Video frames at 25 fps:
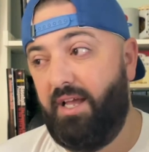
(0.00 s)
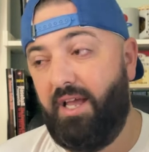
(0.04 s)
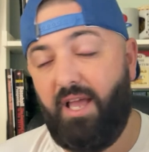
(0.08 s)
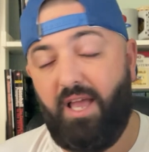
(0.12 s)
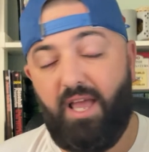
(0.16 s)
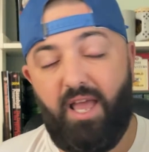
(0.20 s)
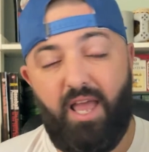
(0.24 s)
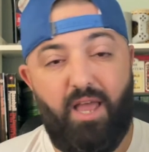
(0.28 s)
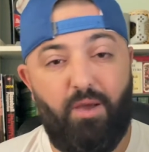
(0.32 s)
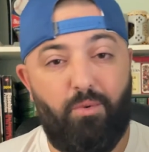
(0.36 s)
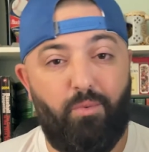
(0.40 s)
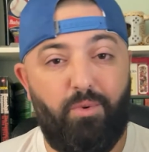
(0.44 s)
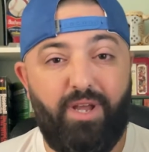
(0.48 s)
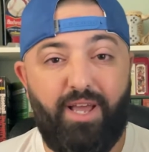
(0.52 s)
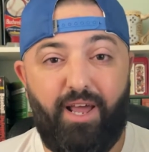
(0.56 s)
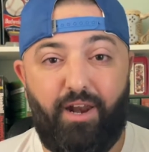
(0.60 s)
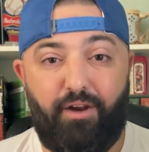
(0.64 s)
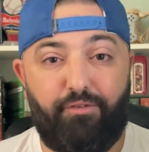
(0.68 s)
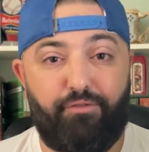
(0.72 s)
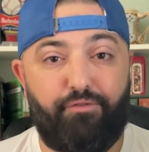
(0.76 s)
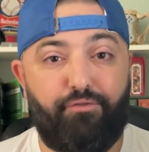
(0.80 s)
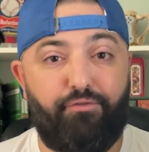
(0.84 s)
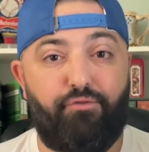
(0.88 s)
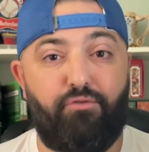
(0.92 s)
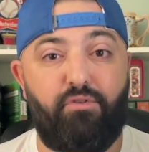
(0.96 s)
hey, we got a
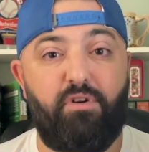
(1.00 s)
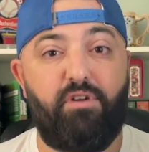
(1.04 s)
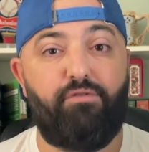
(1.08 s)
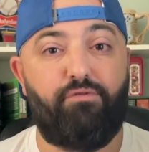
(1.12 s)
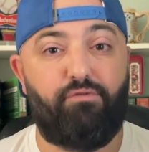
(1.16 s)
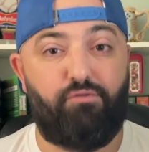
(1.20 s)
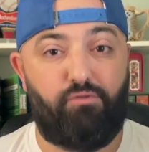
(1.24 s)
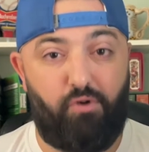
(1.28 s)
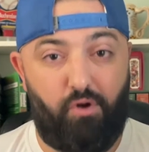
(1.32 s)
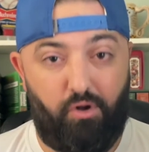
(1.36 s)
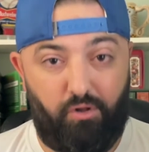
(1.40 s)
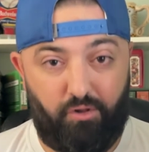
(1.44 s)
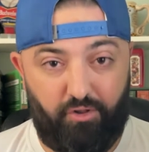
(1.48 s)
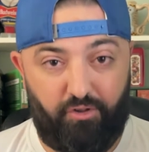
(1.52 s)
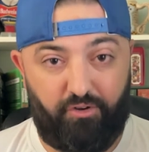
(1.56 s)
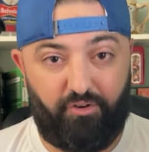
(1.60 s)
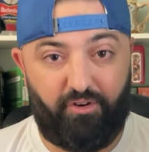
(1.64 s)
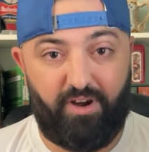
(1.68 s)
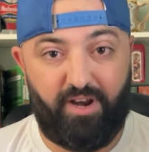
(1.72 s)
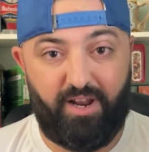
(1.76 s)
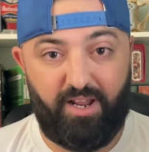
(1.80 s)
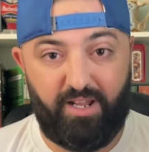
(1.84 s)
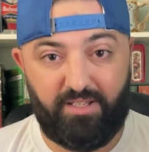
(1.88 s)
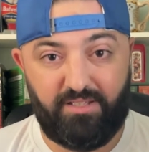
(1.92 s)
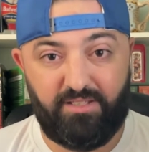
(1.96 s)
free-for-all on our
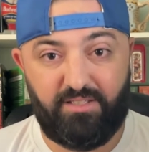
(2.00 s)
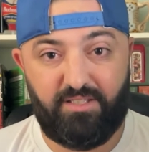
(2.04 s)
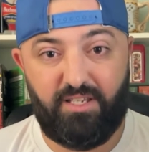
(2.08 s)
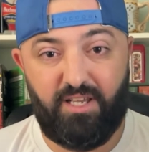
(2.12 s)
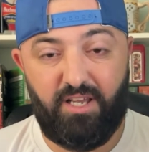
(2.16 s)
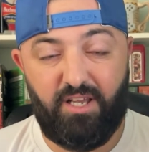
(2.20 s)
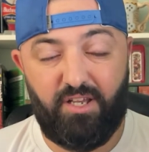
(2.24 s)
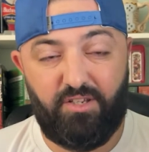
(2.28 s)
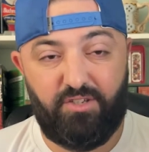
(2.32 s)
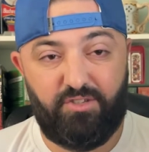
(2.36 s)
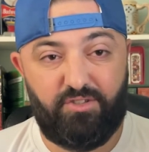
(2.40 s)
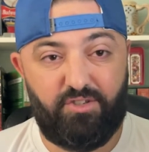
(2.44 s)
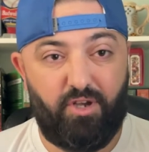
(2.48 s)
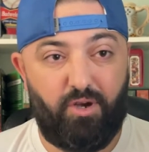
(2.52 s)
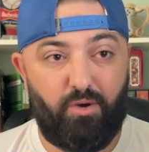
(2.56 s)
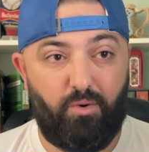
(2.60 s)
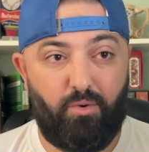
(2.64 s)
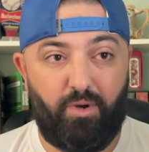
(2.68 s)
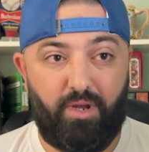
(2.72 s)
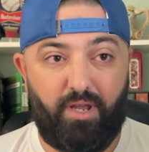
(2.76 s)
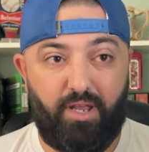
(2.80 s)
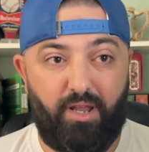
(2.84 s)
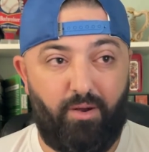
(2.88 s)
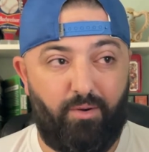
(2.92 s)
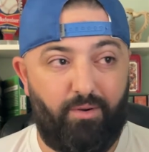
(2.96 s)
hands.
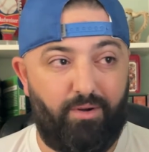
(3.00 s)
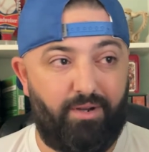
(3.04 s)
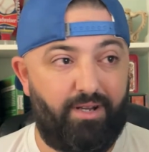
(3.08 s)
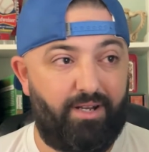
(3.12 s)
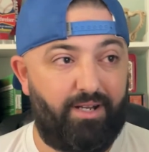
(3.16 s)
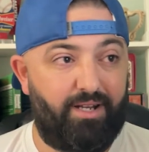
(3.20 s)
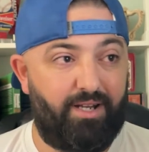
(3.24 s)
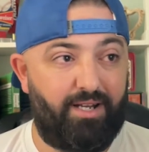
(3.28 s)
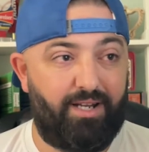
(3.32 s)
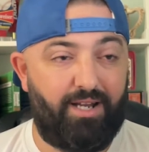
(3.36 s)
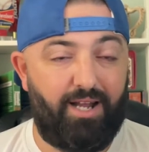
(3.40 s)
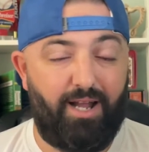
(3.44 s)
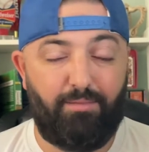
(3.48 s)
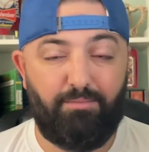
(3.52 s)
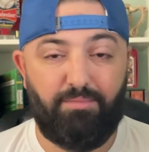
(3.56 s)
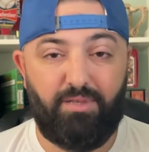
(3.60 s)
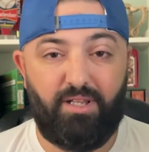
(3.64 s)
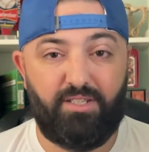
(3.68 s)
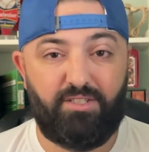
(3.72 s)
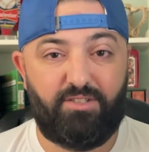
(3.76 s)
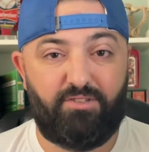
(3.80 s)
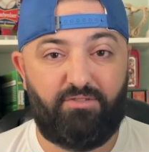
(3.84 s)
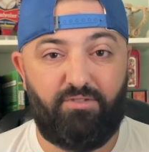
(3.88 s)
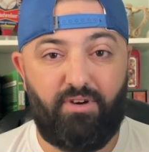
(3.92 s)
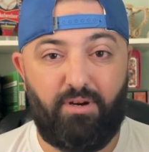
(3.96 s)
So, God
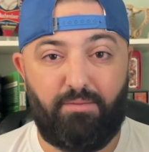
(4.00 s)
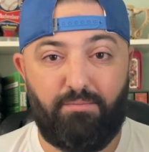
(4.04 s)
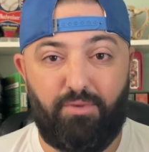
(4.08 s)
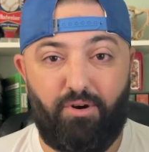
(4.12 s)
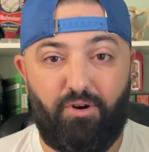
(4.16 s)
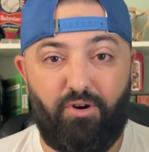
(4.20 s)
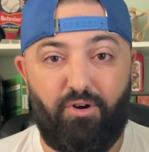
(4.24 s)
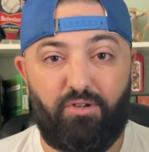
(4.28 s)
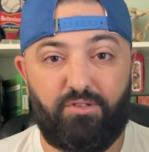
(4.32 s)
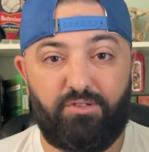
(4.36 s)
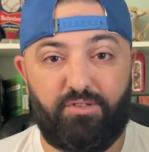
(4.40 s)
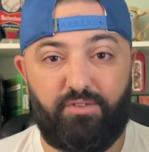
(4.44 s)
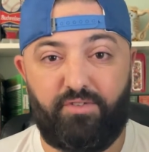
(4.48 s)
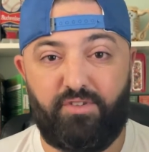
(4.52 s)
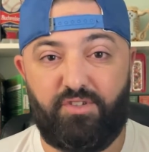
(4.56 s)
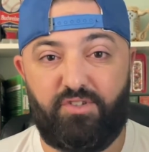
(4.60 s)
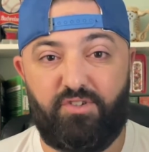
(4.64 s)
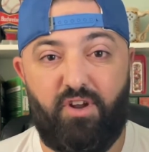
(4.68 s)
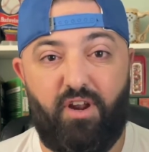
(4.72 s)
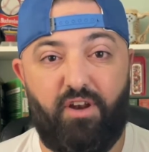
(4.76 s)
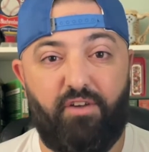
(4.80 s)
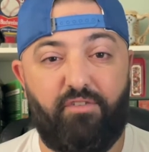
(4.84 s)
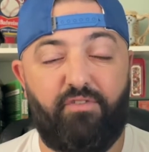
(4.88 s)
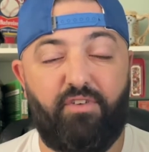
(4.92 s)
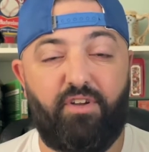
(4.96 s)
bless Greg Berhalter for
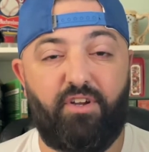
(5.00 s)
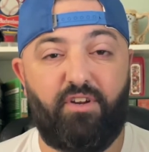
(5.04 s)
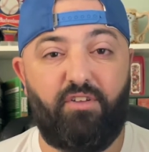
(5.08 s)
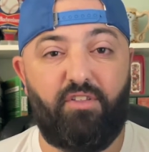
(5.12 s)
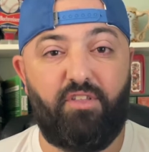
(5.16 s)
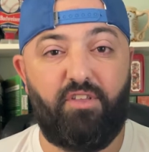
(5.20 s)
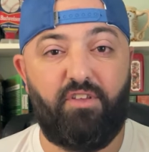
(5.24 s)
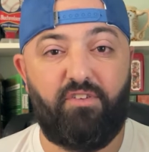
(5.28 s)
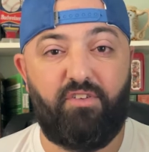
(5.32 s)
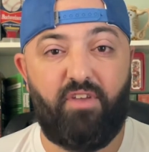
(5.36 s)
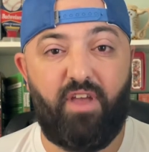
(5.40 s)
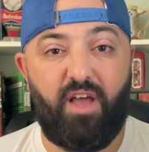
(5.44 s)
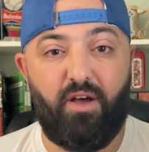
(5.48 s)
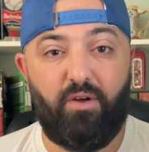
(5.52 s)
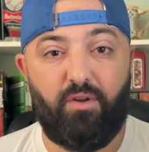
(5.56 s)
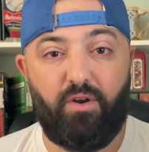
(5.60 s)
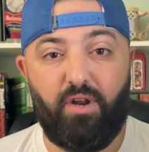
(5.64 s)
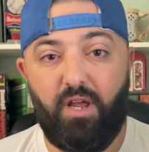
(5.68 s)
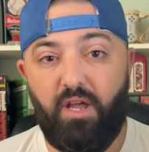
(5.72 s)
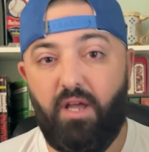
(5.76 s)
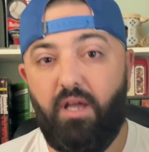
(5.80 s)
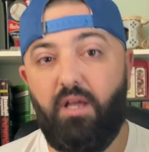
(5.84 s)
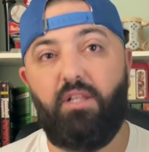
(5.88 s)
trying to figure this out.